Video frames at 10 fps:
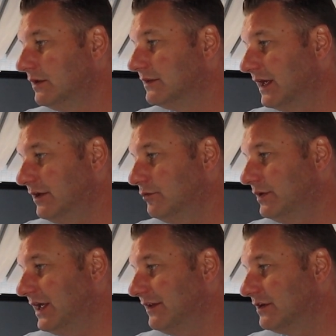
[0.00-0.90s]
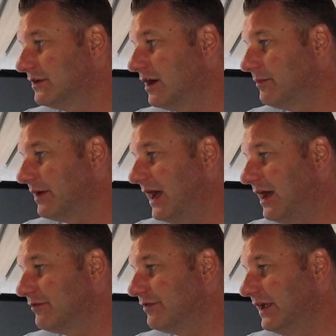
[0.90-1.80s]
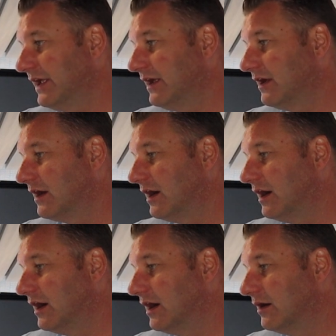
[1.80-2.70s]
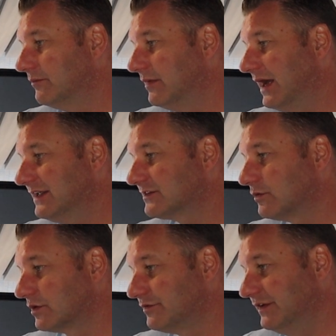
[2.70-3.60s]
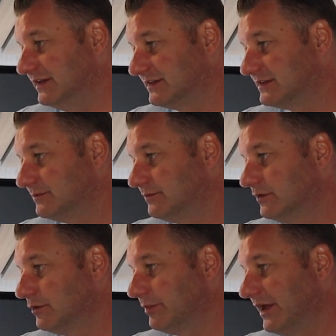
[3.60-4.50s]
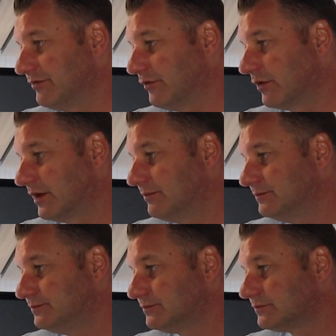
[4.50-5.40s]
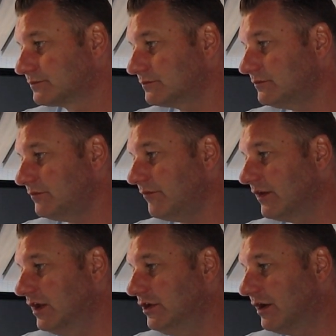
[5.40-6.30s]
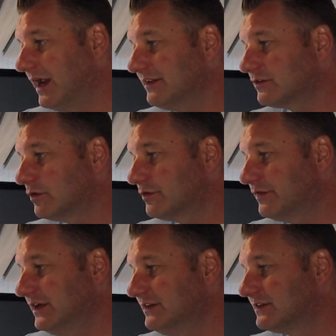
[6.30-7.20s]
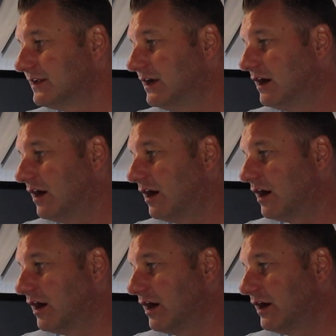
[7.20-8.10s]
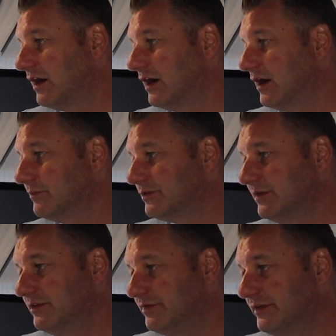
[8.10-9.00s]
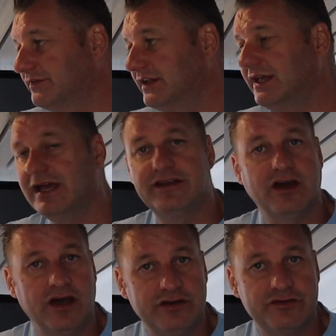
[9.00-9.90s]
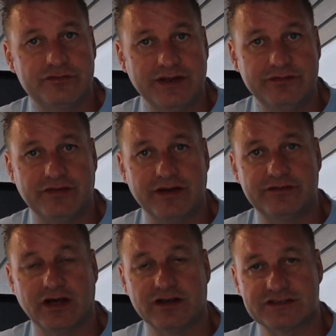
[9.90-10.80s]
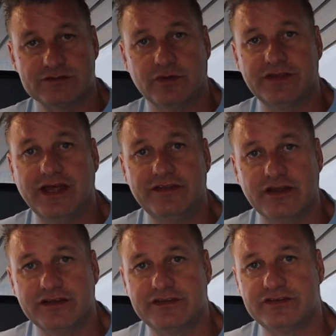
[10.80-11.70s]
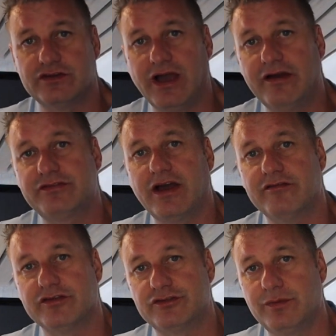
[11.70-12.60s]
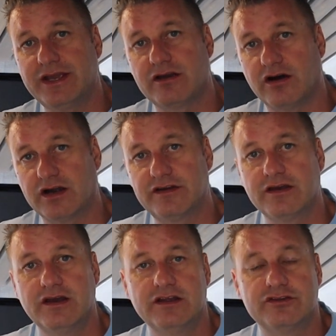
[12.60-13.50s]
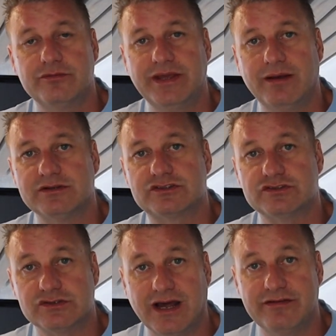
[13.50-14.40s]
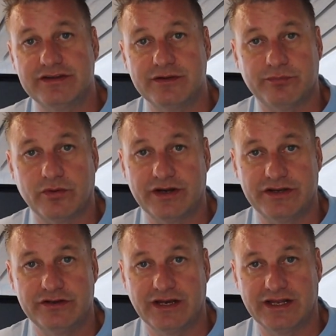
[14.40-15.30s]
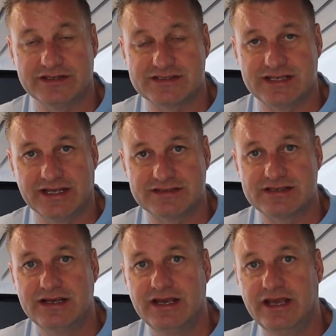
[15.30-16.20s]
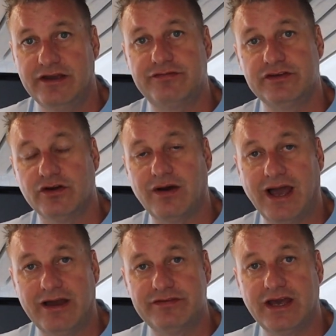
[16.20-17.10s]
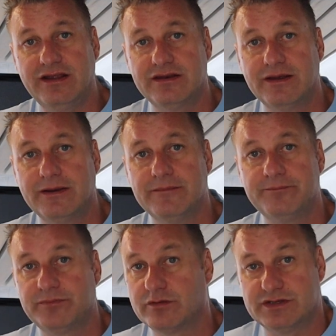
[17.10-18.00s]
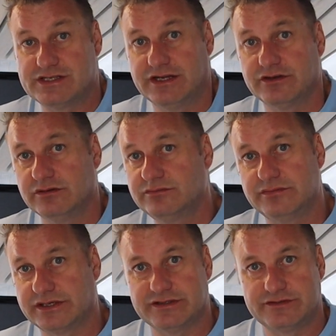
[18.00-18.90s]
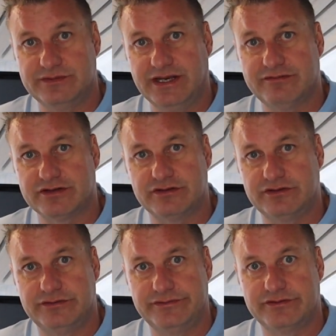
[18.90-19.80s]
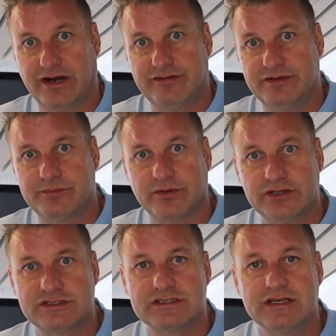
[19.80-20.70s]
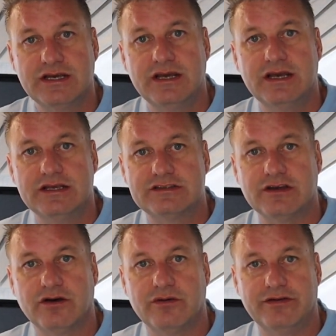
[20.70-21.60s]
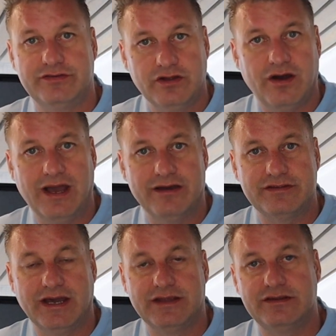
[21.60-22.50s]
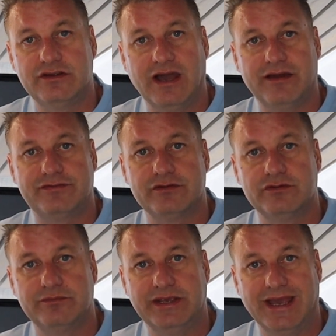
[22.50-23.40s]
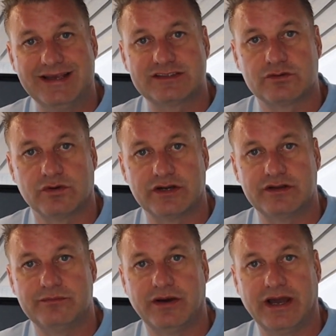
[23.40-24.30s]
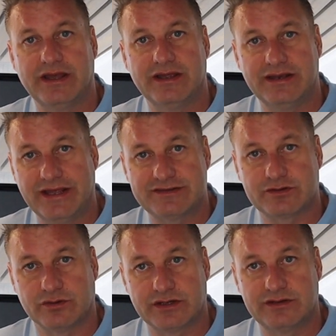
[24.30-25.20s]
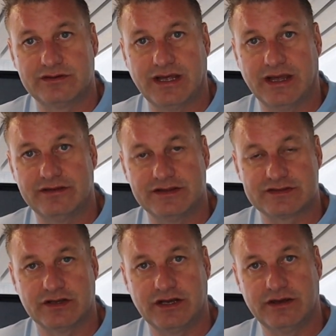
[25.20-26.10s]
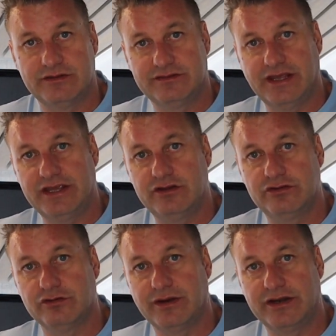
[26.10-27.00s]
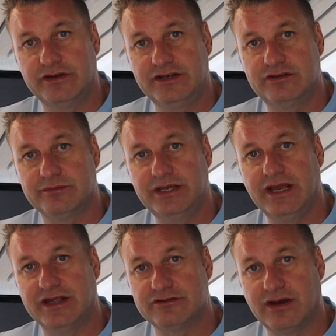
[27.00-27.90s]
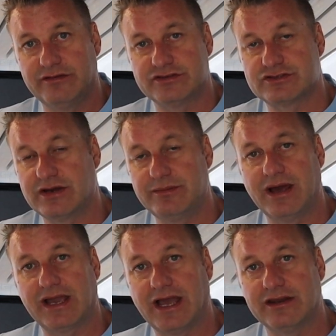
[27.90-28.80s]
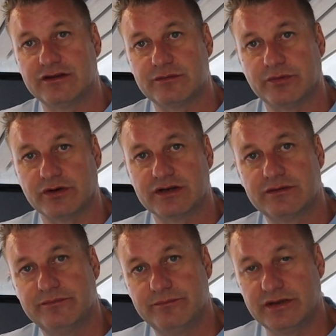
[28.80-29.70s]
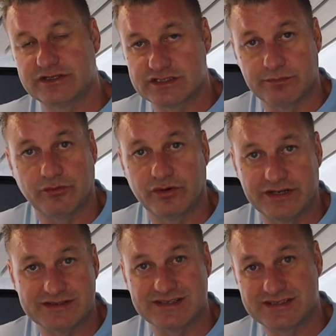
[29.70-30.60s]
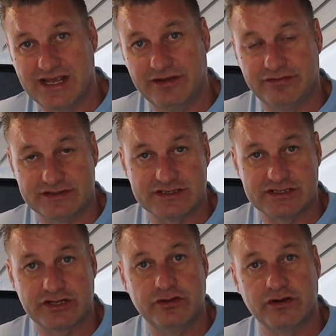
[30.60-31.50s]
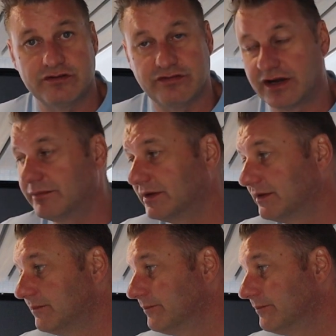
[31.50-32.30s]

Then we ended up having escort fees to pay for. Your escort fees are between $50 and $125. And what that does is you have to have a TWIC card to be able to drive in the port in the United States. If you don't have that, which I don't, because we never drive in ports. So if you don't have that, you have to be escorted by an escort that is going to take you to where you need to be and drive you straight back out of the port, because the port is it's a secure environment.